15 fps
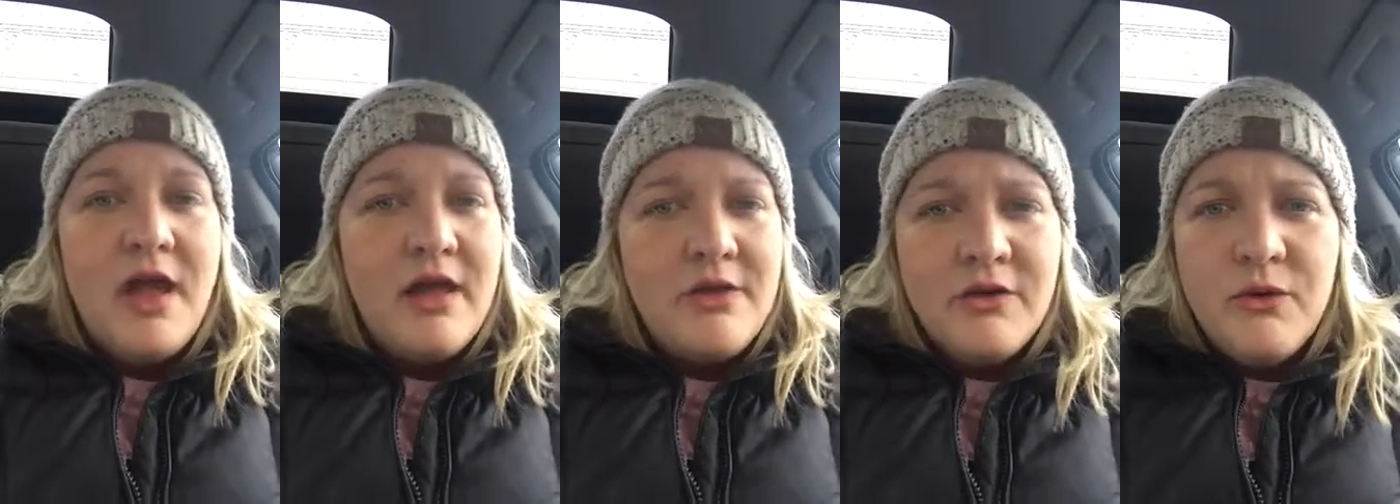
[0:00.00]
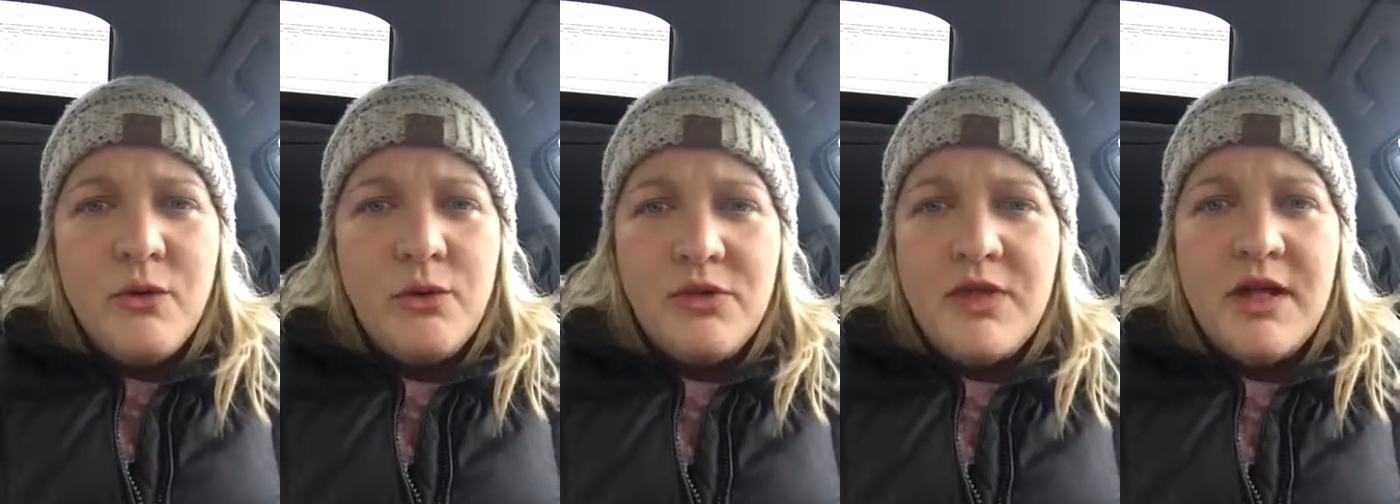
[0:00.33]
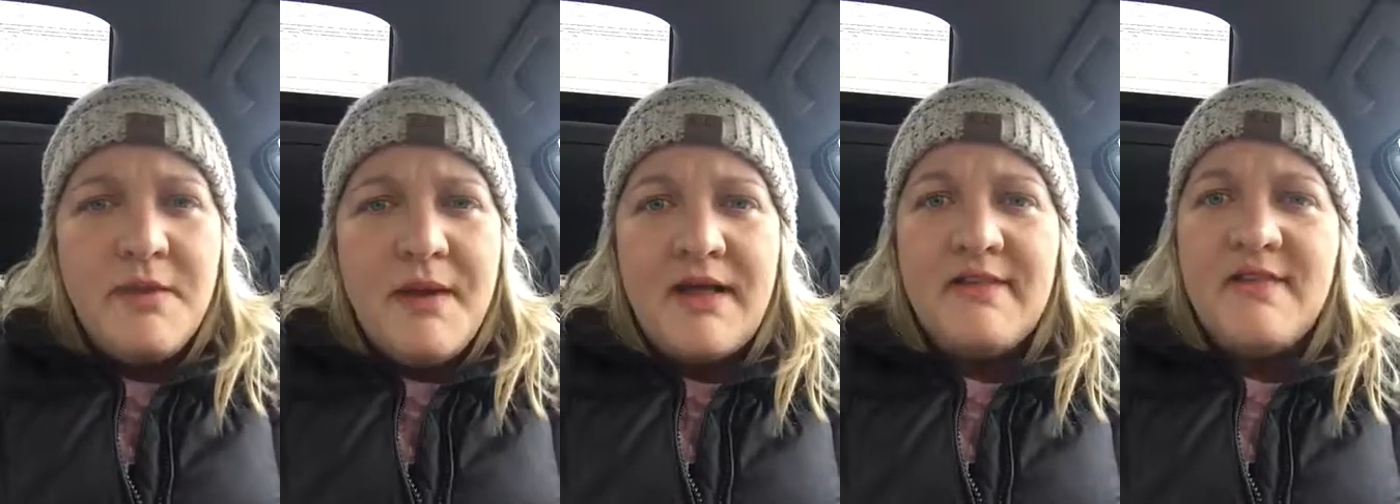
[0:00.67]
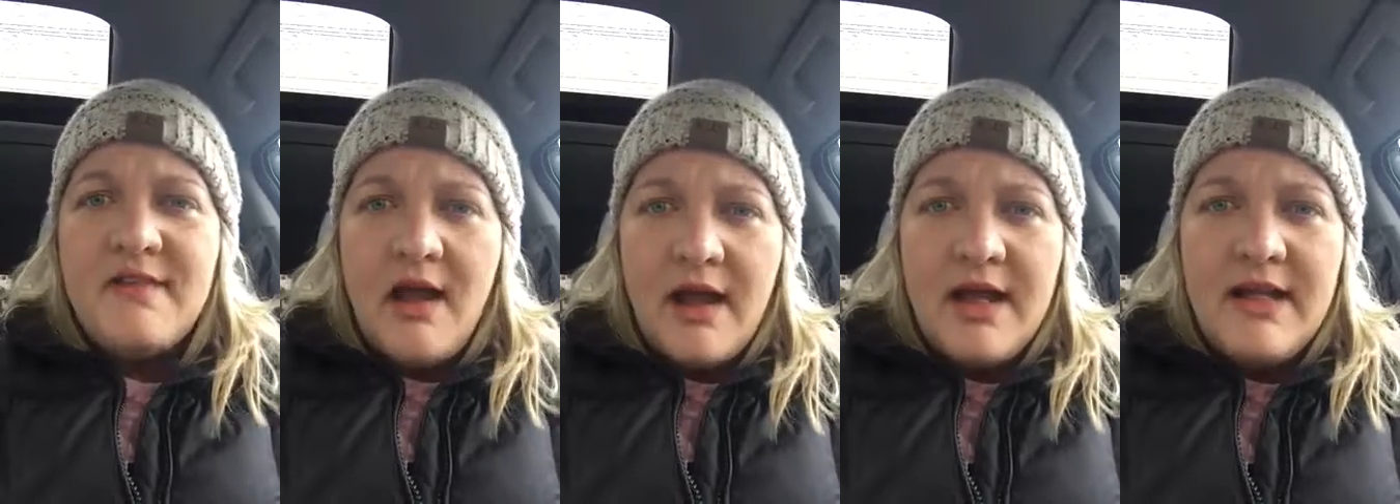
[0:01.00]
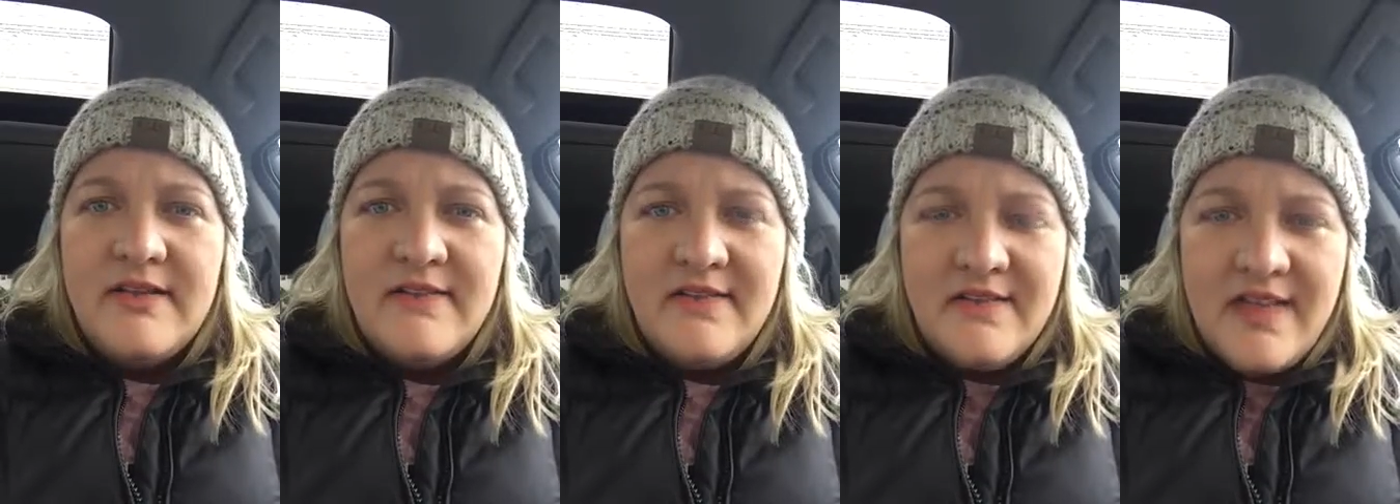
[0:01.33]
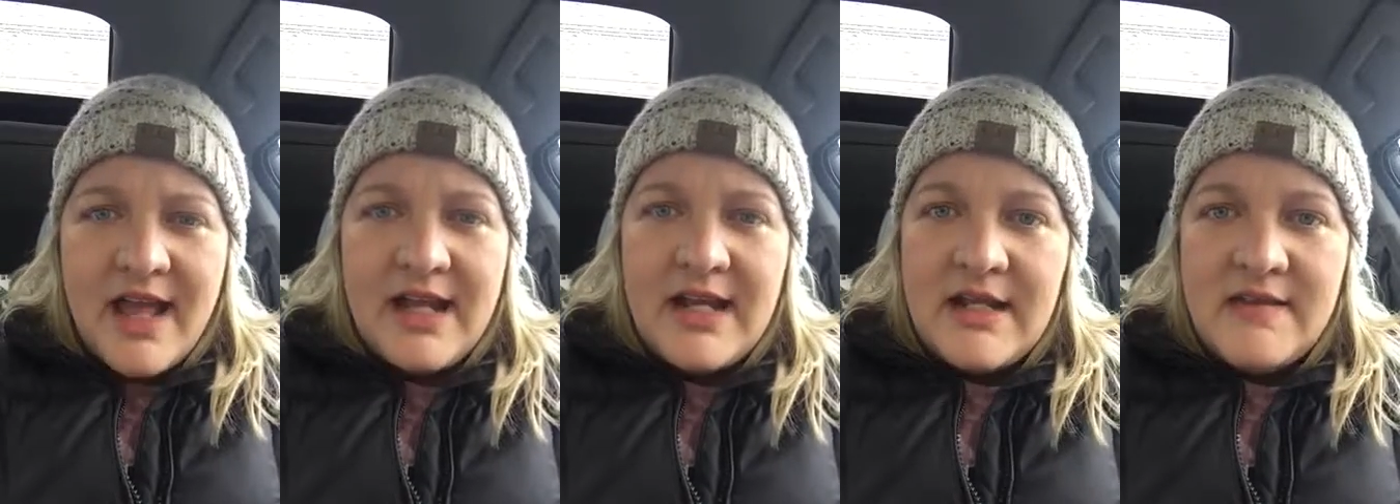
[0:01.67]
And the cool thing about science is
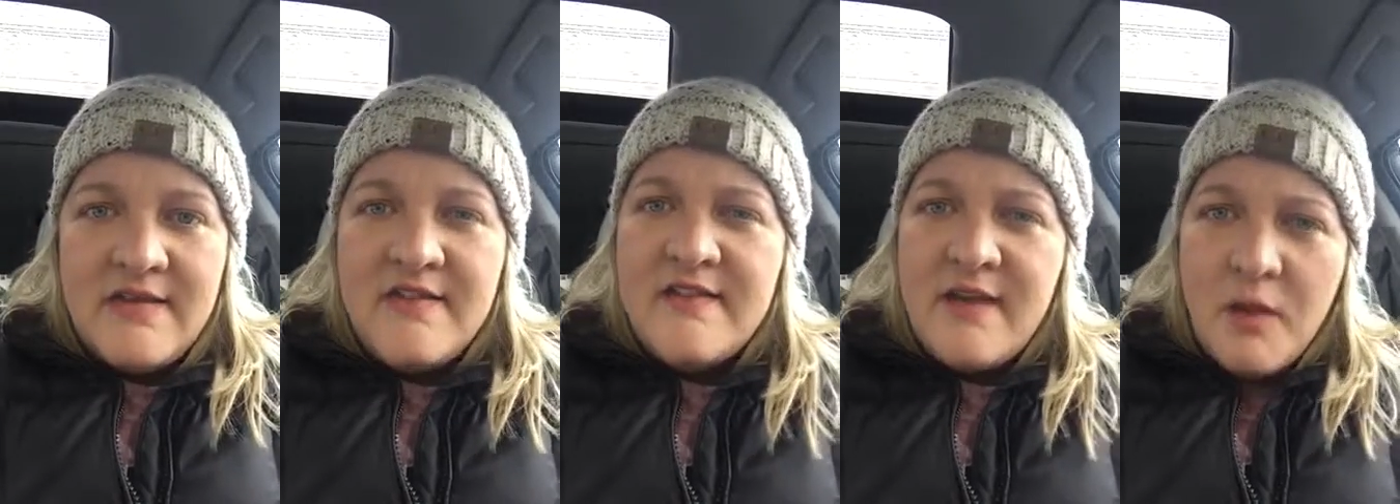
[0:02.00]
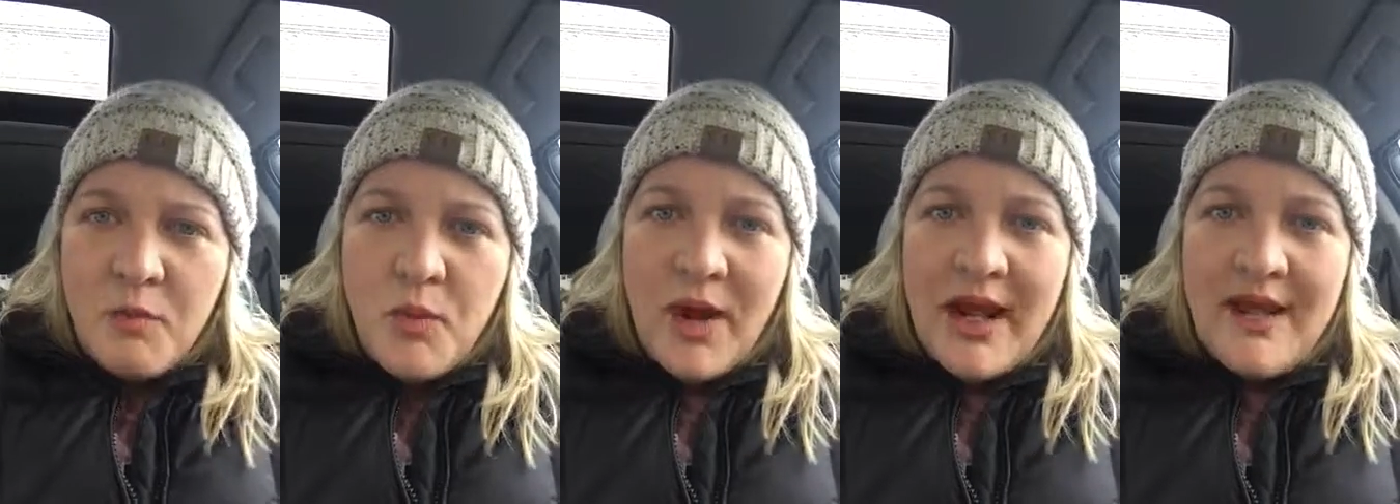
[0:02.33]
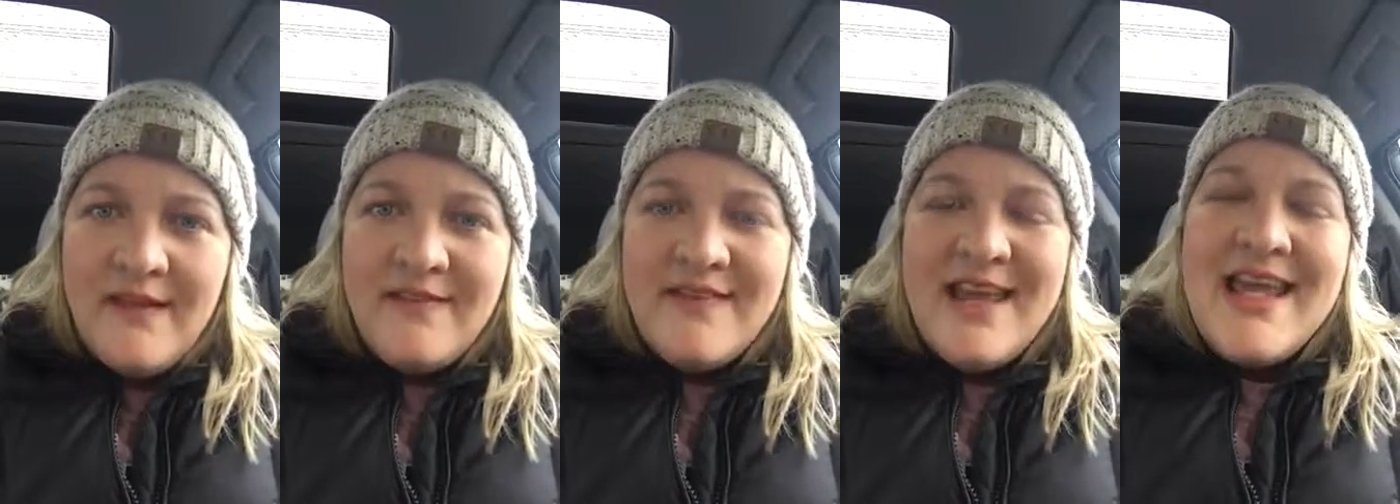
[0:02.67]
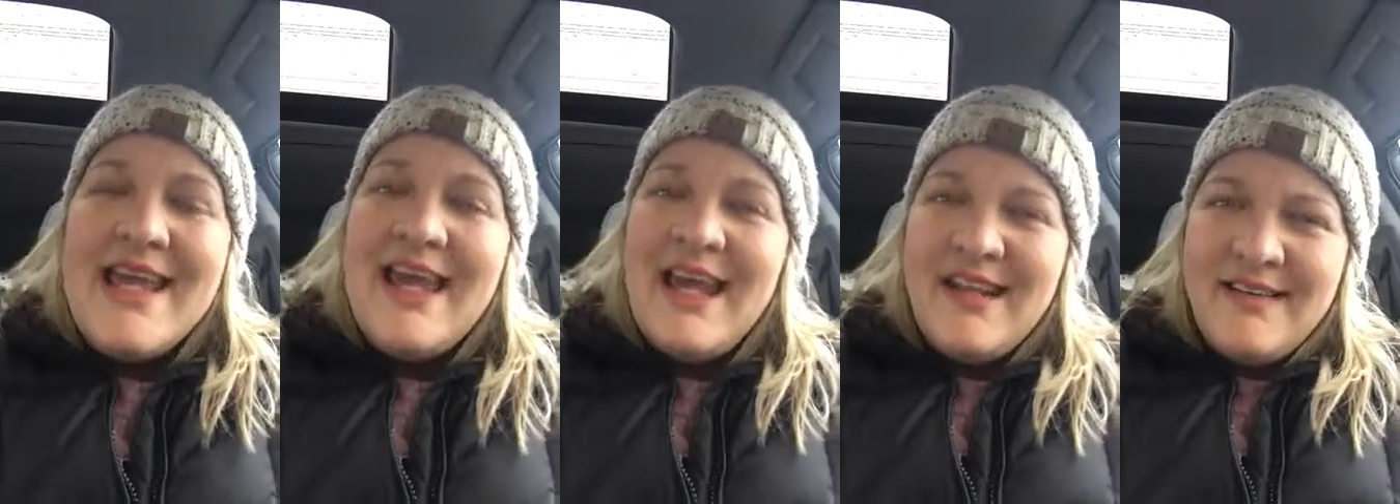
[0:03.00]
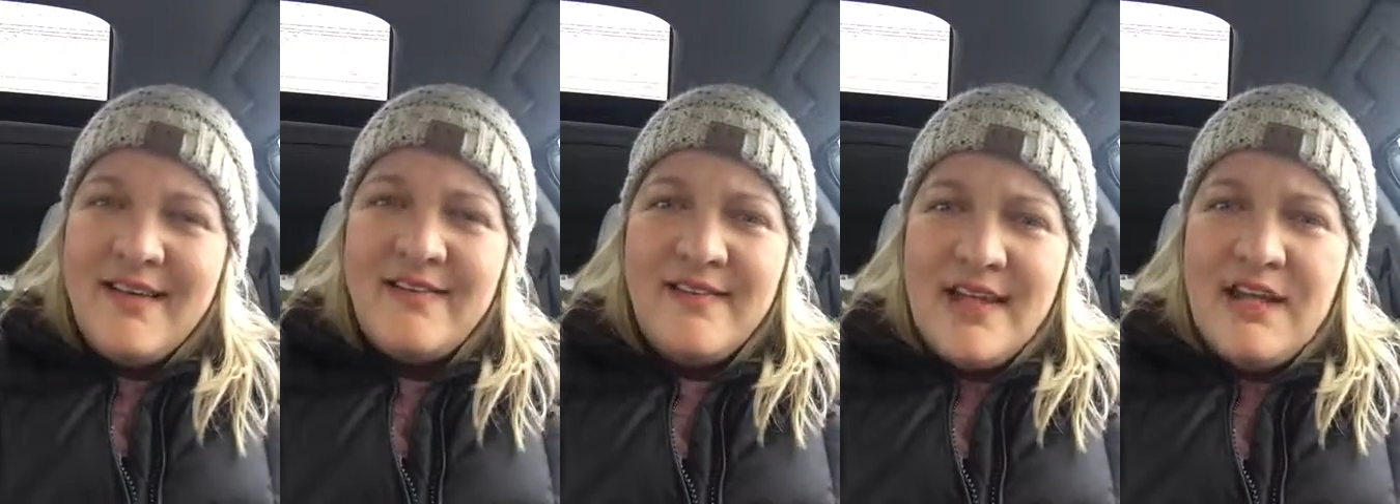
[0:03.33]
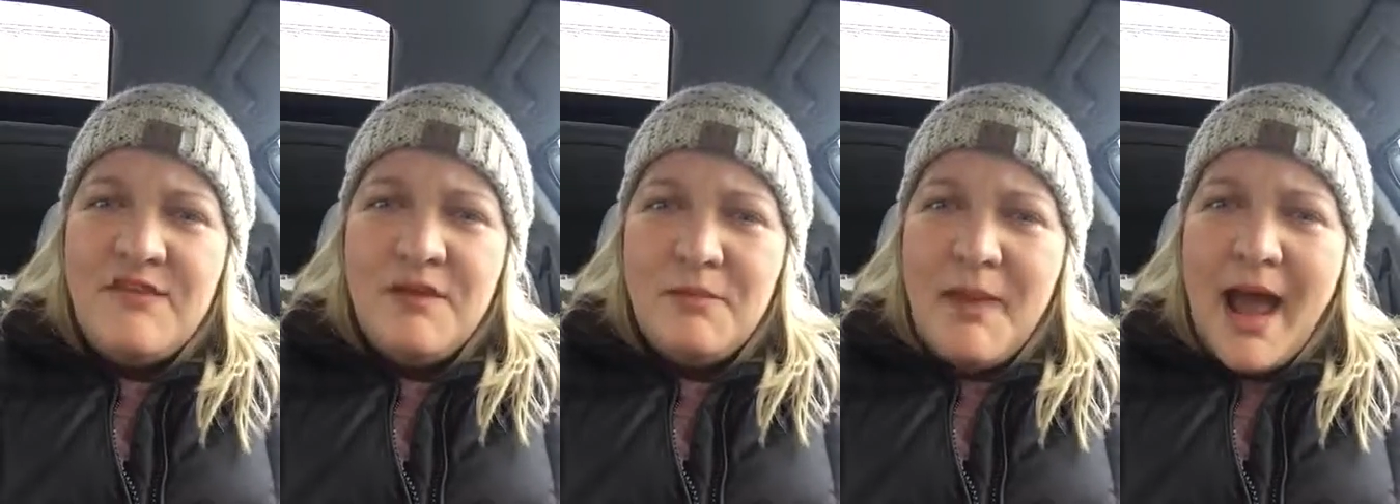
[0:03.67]
that in some ways, it doesn't
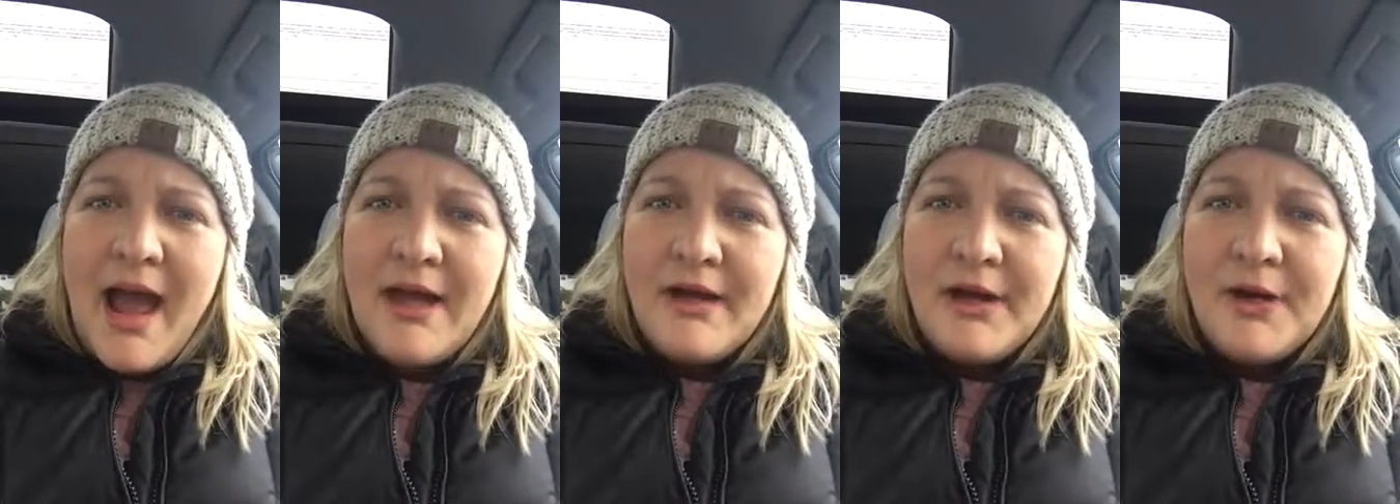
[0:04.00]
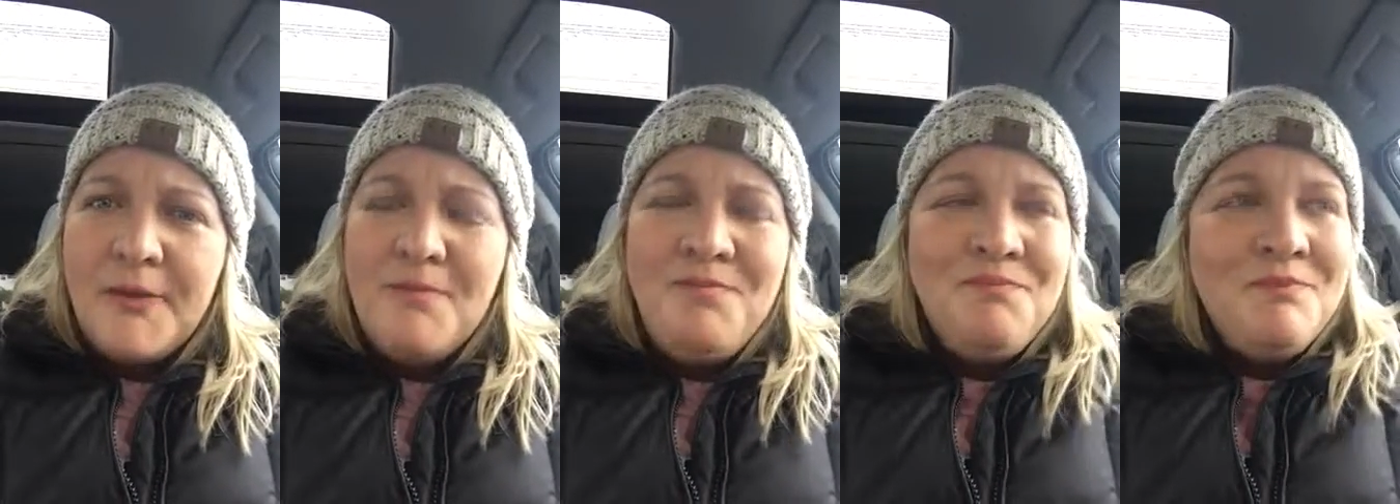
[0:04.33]
even matter.